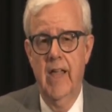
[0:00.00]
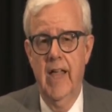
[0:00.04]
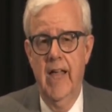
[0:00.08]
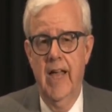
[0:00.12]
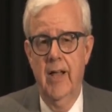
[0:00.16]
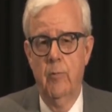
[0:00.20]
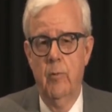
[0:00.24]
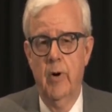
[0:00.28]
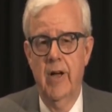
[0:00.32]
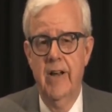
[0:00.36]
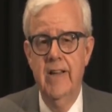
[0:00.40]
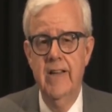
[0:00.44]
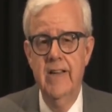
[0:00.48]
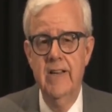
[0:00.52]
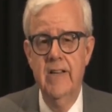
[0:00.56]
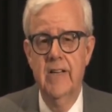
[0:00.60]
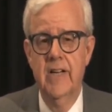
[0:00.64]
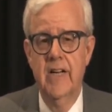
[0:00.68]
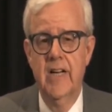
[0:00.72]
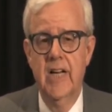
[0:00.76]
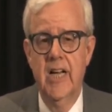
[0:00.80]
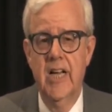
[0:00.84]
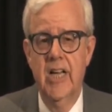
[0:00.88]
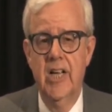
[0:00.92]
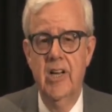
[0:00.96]
And when he
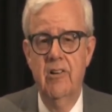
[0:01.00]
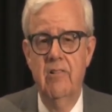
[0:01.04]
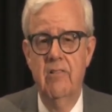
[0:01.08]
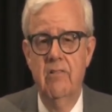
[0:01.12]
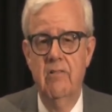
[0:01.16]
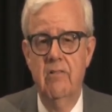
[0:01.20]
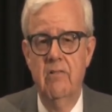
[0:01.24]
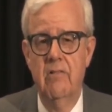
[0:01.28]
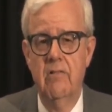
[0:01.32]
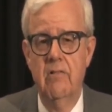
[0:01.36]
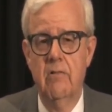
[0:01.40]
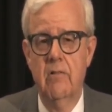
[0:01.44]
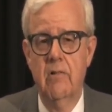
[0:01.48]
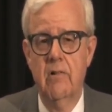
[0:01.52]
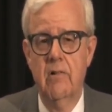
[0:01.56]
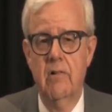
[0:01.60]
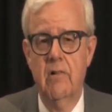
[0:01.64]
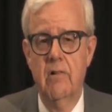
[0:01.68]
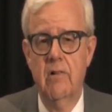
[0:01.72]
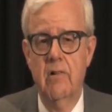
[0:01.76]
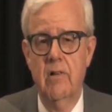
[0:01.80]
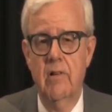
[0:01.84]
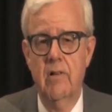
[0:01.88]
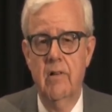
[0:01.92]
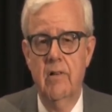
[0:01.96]
died,
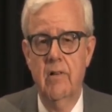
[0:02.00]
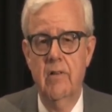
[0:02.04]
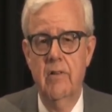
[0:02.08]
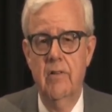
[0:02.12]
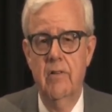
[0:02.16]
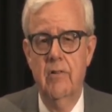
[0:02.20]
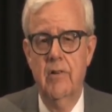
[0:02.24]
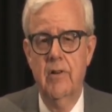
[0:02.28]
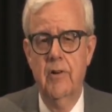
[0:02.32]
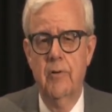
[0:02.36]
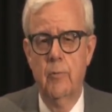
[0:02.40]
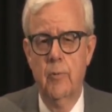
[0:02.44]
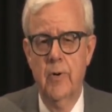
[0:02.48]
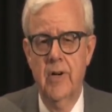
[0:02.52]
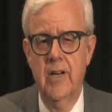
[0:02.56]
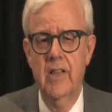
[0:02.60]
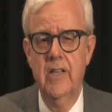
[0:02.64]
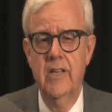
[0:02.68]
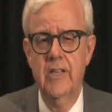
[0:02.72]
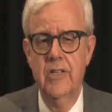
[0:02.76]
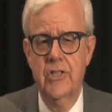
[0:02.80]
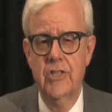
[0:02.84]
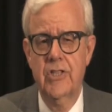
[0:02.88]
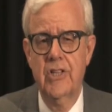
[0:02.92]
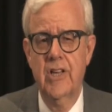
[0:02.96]
you can
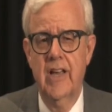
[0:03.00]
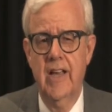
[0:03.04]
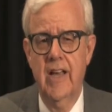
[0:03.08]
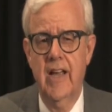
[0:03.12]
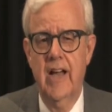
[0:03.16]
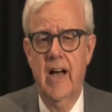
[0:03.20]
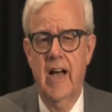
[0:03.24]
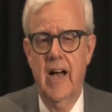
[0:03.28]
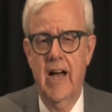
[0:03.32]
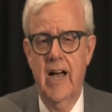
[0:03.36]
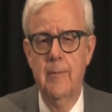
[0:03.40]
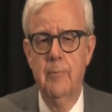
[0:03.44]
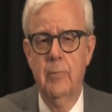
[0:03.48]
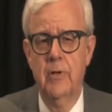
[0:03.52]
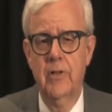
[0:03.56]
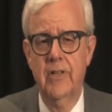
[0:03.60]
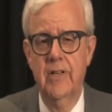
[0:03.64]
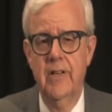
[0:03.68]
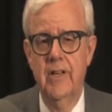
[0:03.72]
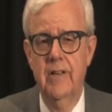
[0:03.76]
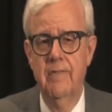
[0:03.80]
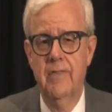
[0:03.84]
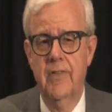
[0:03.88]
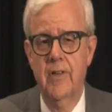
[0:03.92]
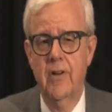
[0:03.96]
really say, I
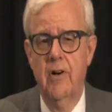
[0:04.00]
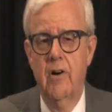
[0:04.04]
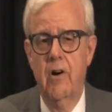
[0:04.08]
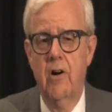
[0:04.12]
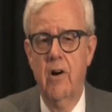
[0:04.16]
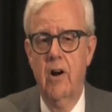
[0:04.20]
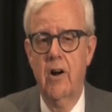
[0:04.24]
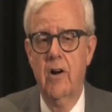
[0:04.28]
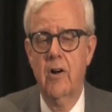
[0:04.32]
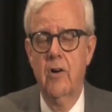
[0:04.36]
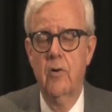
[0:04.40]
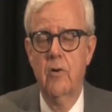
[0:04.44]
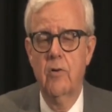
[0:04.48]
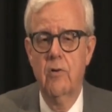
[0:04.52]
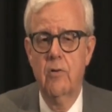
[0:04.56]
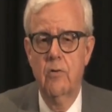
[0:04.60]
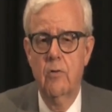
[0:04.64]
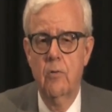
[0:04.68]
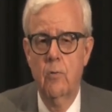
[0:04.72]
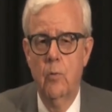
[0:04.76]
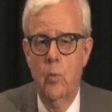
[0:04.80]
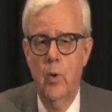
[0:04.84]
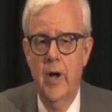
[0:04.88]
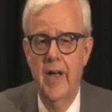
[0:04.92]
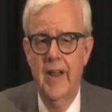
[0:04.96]
believe, the heart
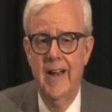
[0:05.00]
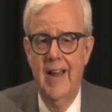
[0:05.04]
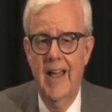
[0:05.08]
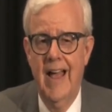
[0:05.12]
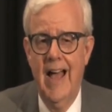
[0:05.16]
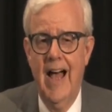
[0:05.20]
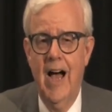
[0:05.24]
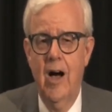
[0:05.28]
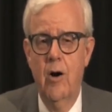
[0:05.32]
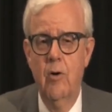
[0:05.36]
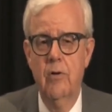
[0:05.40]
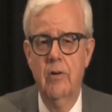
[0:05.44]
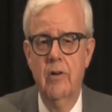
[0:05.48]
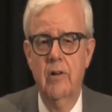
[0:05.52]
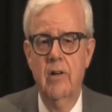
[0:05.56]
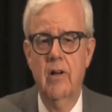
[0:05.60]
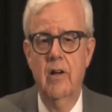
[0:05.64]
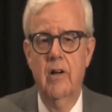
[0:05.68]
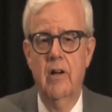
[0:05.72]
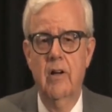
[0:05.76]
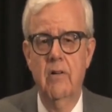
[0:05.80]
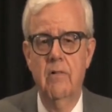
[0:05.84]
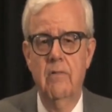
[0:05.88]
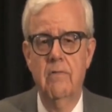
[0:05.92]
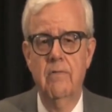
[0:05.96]
went out
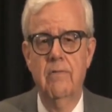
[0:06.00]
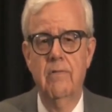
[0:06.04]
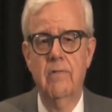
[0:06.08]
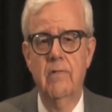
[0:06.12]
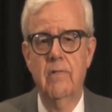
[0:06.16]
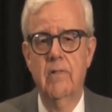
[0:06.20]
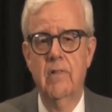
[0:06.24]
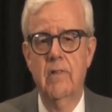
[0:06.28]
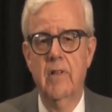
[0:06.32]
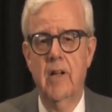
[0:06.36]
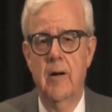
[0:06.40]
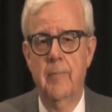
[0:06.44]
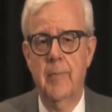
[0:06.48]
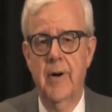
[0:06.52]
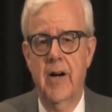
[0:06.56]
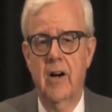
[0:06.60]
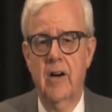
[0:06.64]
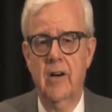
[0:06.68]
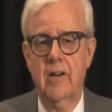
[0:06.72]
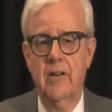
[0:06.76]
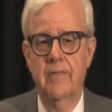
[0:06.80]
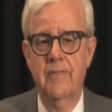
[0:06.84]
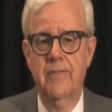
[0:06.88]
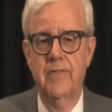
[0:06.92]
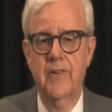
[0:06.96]
of
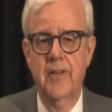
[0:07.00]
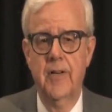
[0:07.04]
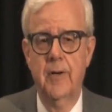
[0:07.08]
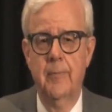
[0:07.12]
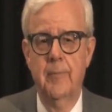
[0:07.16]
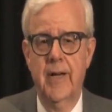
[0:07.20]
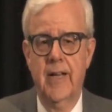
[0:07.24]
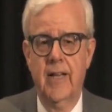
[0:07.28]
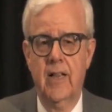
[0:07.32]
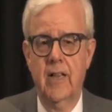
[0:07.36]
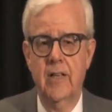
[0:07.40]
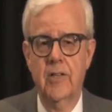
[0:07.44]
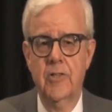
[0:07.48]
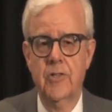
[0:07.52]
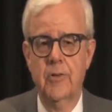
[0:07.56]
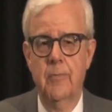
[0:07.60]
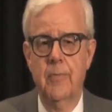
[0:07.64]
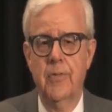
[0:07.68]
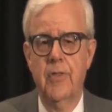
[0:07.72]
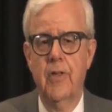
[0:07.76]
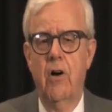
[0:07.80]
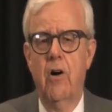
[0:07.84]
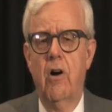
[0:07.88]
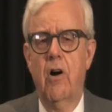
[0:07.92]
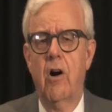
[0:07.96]
American
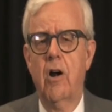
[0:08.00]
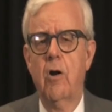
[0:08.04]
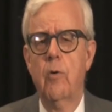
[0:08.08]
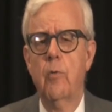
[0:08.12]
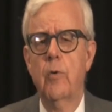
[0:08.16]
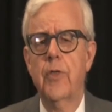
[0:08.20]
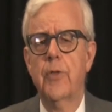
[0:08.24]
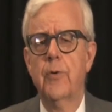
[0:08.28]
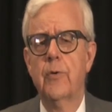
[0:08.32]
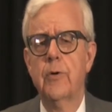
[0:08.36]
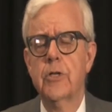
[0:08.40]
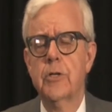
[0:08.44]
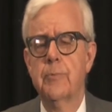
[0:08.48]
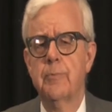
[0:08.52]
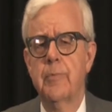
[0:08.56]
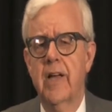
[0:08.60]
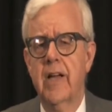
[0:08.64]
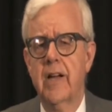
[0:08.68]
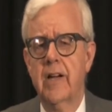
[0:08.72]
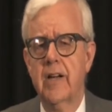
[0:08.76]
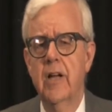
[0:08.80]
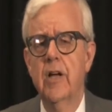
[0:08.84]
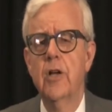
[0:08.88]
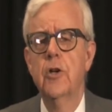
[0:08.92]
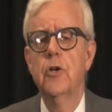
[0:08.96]
fundamentalism, the heart with
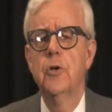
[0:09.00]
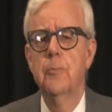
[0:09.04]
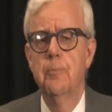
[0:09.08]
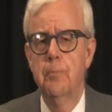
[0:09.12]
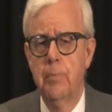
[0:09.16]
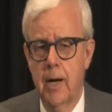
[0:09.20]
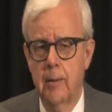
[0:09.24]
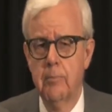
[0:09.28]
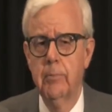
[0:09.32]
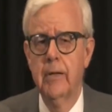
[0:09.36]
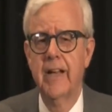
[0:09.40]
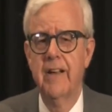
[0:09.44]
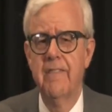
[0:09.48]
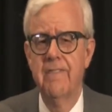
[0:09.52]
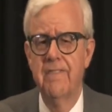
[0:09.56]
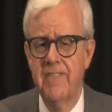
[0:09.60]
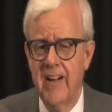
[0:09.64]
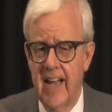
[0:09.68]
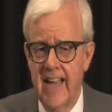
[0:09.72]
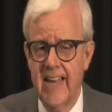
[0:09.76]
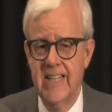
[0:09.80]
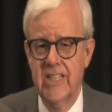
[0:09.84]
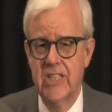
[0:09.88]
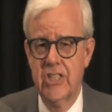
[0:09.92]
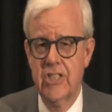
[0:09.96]
respect to public
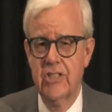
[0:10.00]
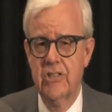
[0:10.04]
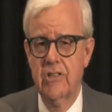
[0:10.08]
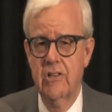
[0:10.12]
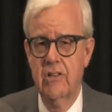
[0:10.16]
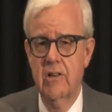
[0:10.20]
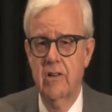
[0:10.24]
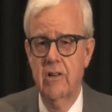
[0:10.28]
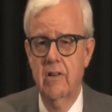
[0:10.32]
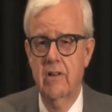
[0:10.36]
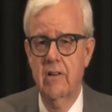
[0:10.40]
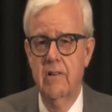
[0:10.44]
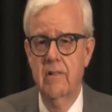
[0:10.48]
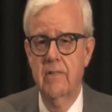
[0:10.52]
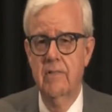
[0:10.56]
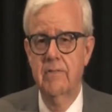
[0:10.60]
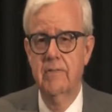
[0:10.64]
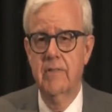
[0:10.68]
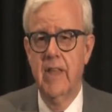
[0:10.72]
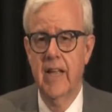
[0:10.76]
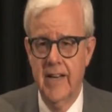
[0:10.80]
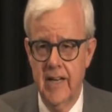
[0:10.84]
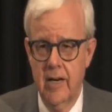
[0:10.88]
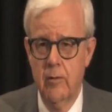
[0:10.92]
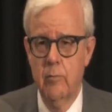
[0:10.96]
fights.
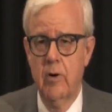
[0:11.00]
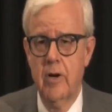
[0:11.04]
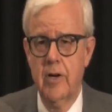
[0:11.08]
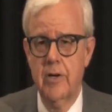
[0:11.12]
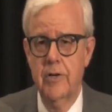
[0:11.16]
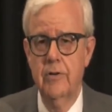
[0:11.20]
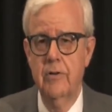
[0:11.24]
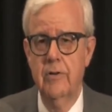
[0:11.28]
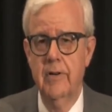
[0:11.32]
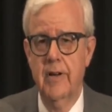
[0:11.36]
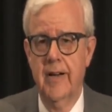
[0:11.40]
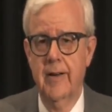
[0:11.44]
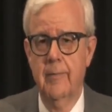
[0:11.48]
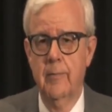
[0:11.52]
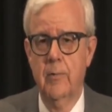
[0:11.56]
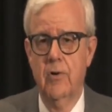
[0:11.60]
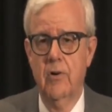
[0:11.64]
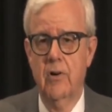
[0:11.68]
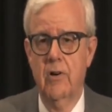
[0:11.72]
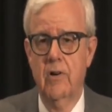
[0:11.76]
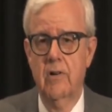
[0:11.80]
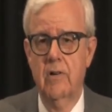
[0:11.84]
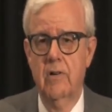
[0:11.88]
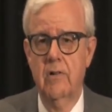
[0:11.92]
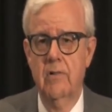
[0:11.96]
They didn't want to do it
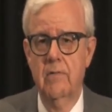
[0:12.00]
anymore.